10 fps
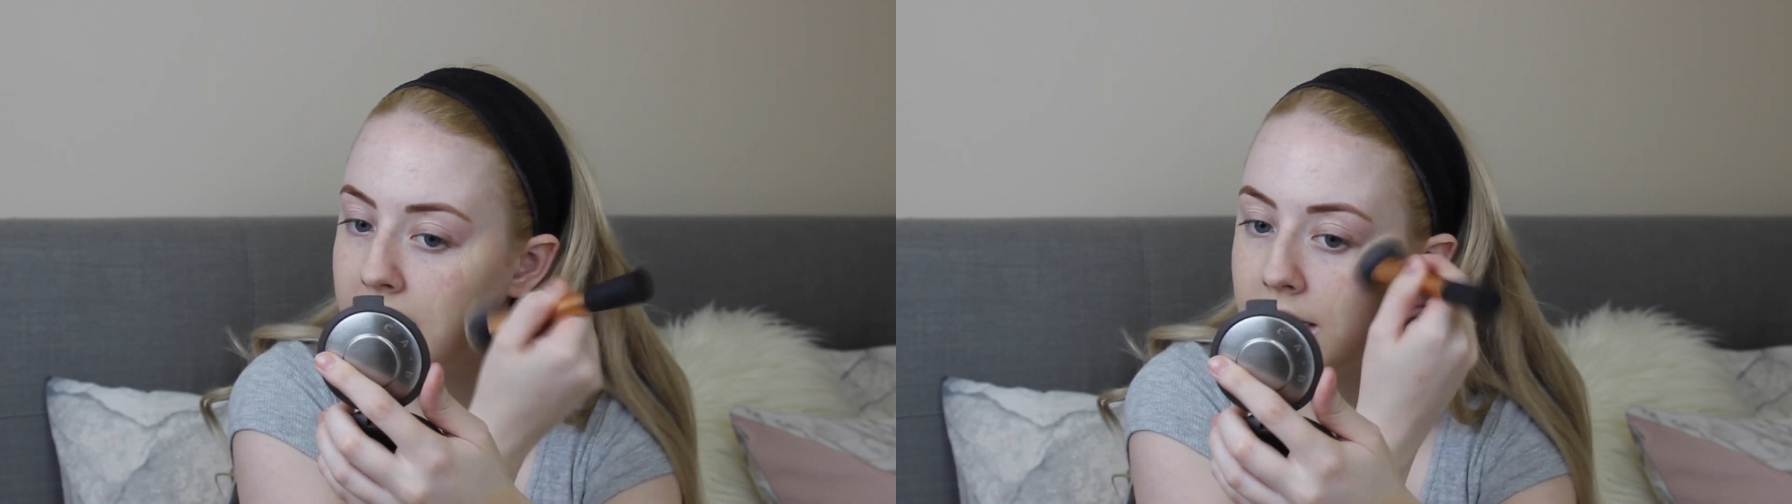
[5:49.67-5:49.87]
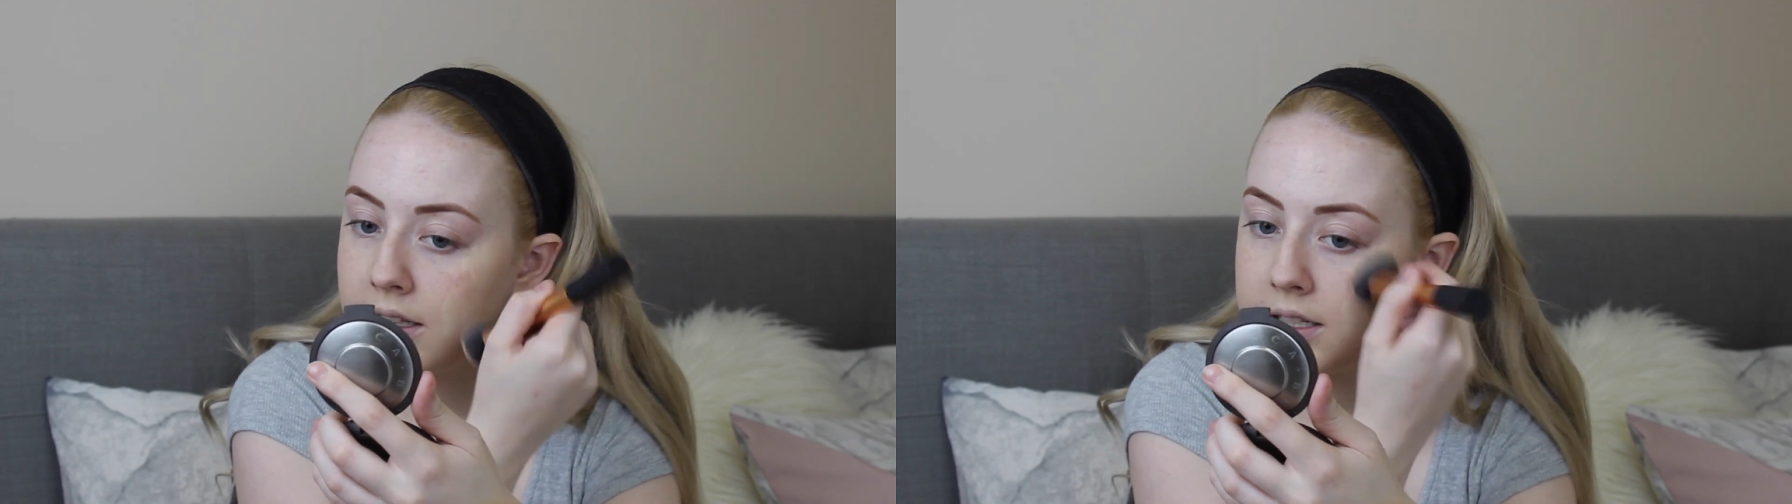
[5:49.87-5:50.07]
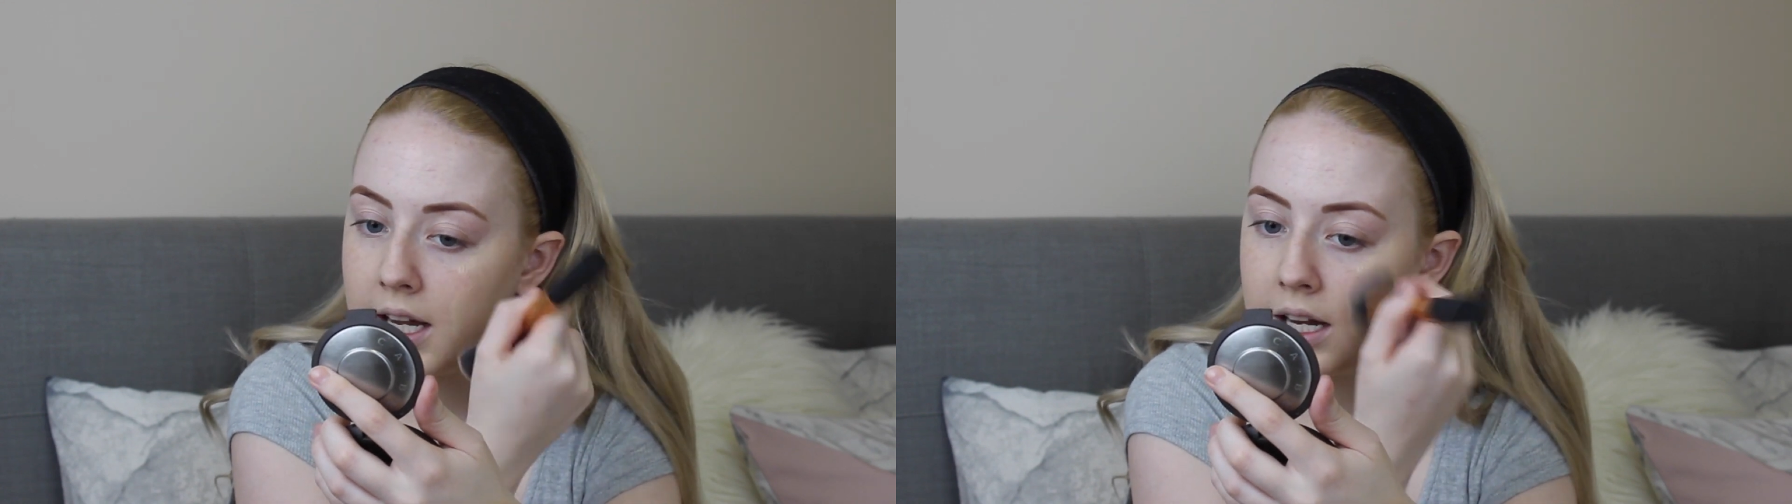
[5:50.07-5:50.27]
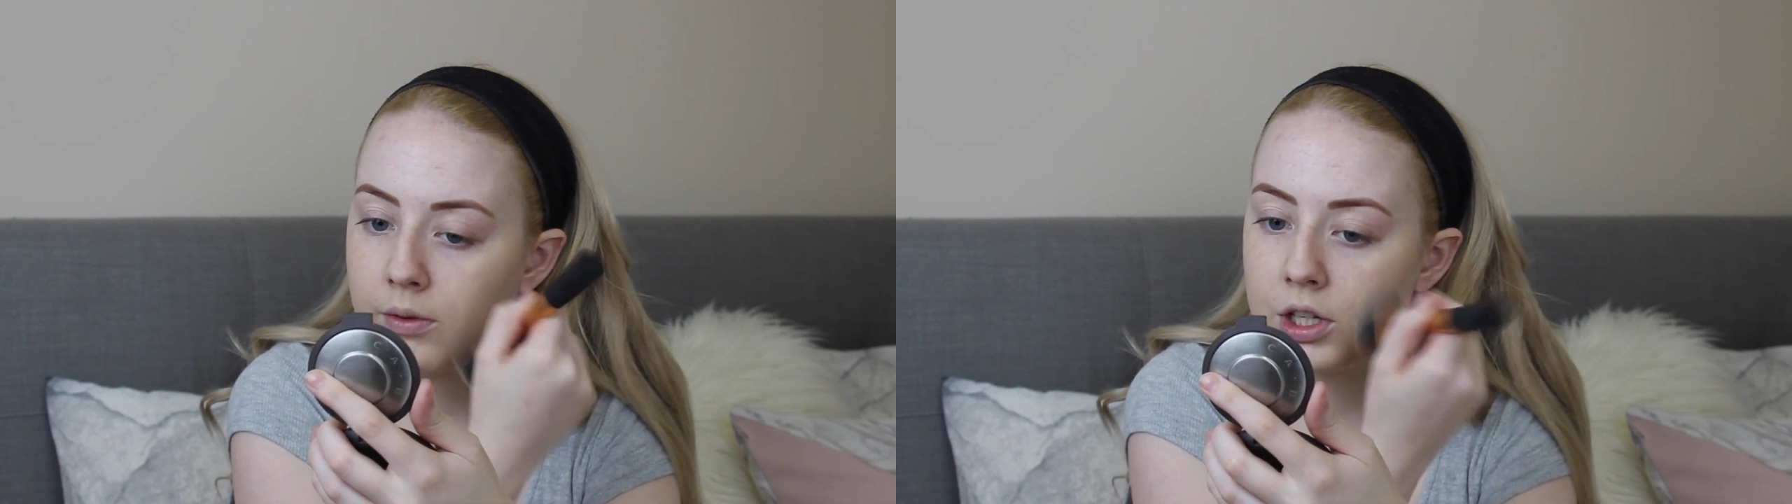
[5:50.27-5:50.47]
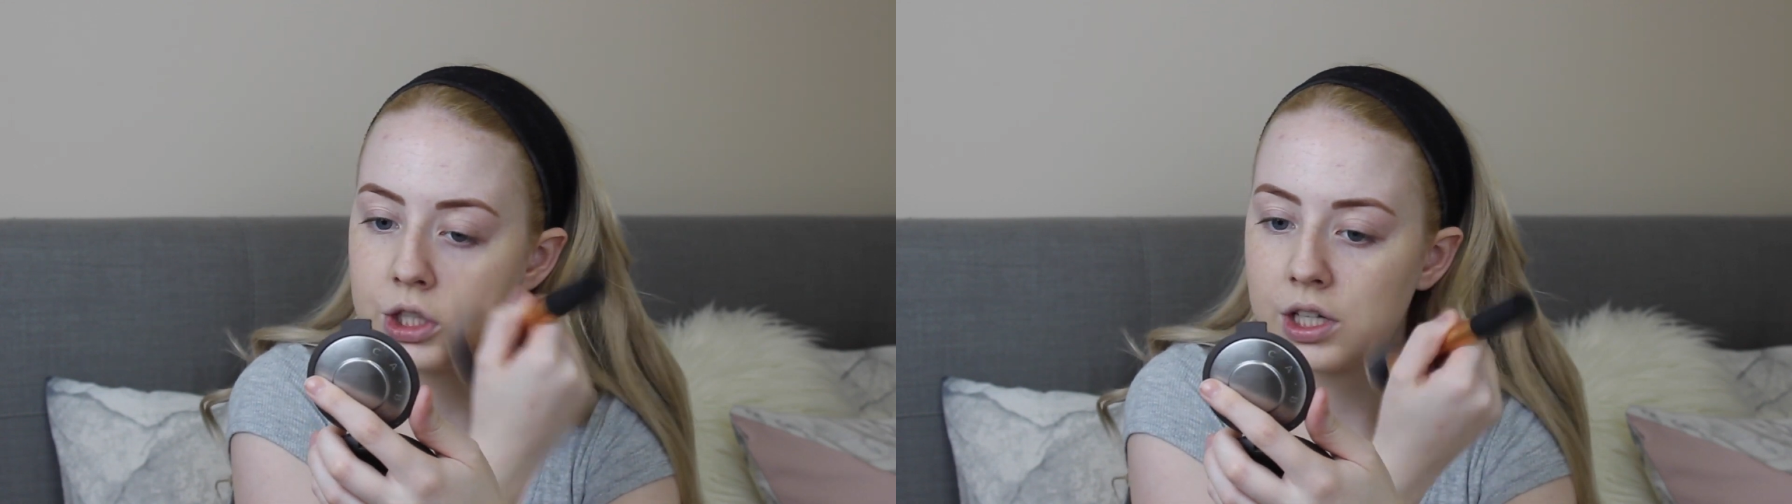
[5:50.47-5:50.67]
in the
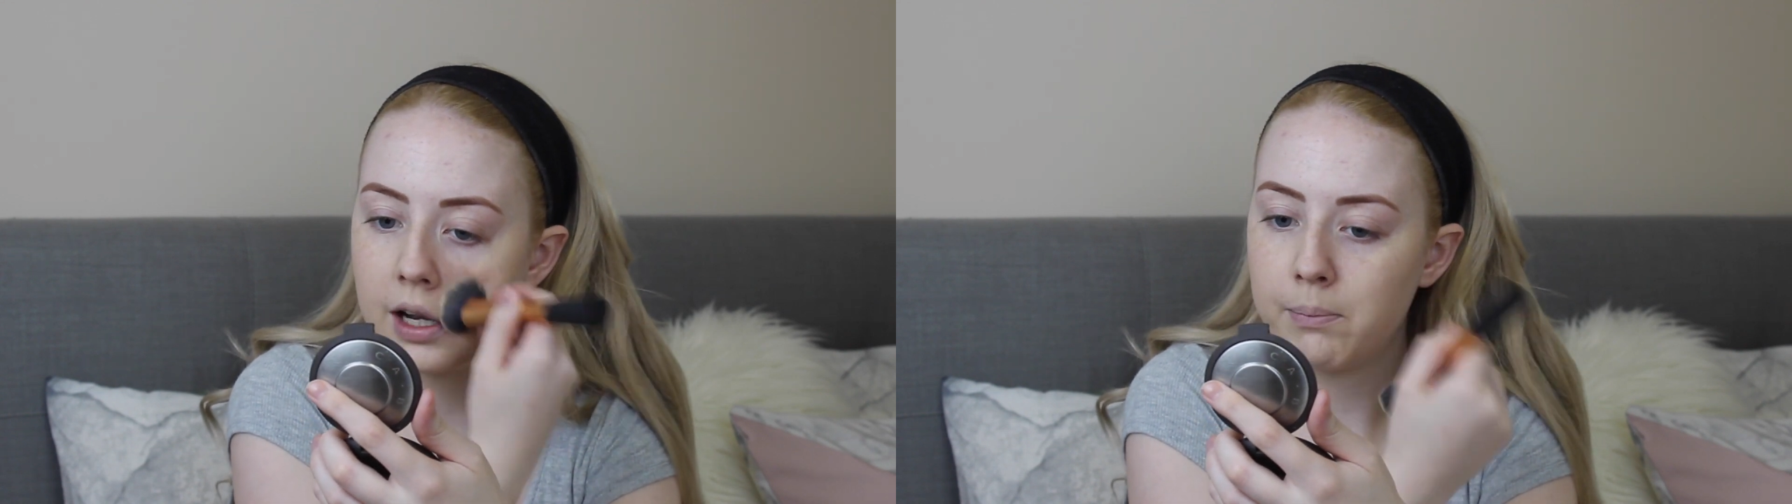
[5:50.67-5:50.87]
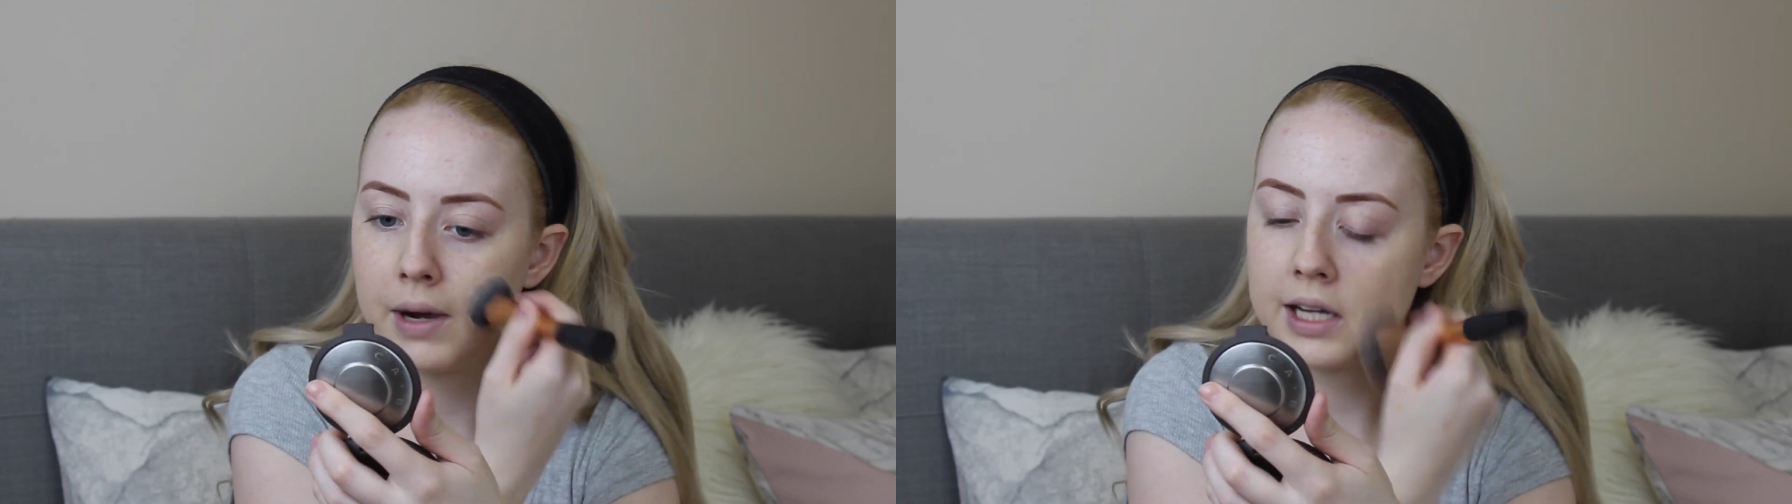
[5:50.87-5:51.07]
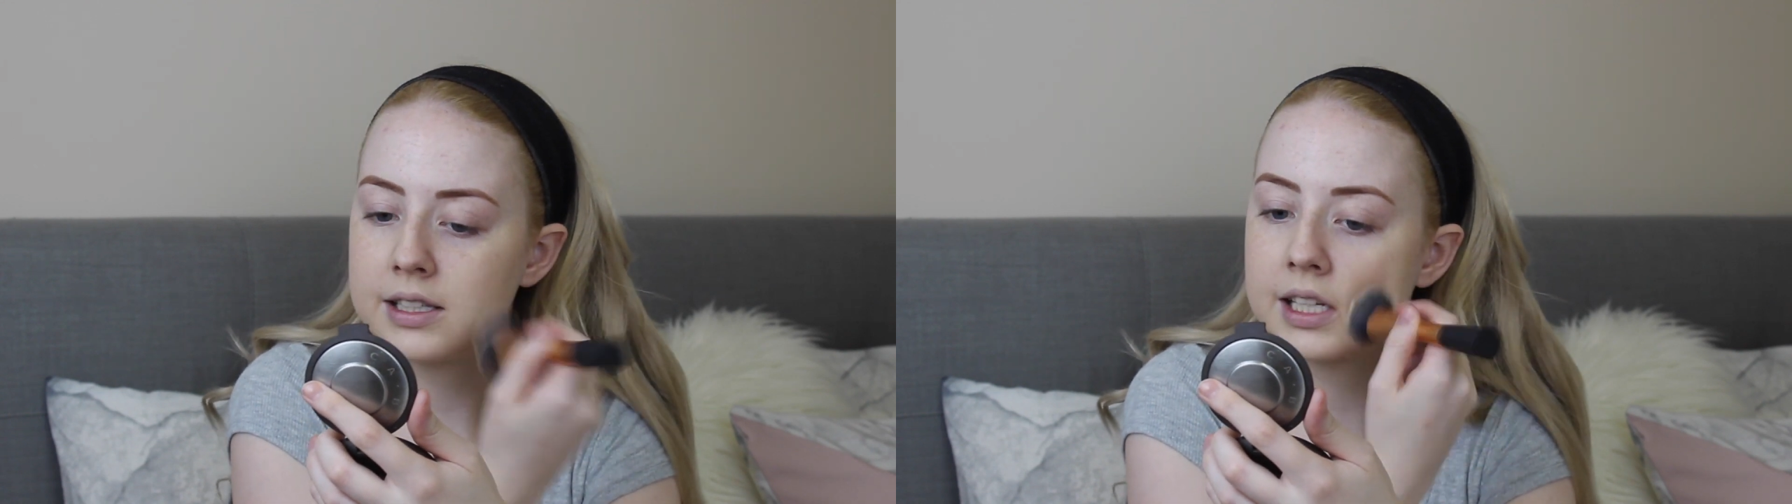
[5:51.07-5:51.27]
day, which my